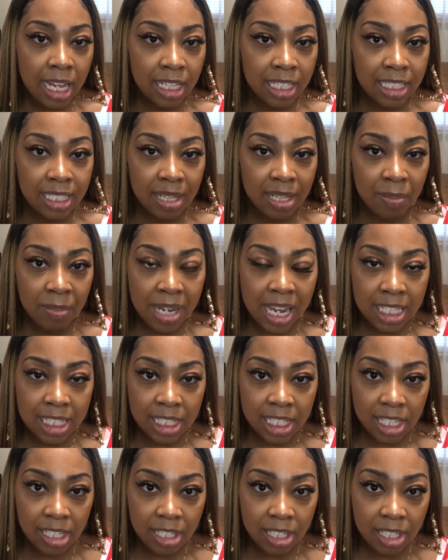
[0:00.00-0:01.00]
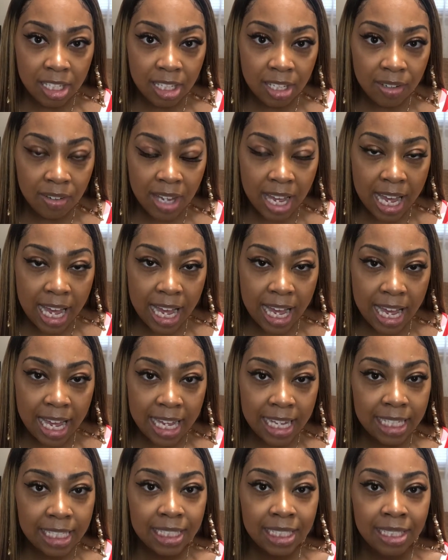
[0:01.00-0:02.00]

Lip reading: cause I'm not sick of you guys.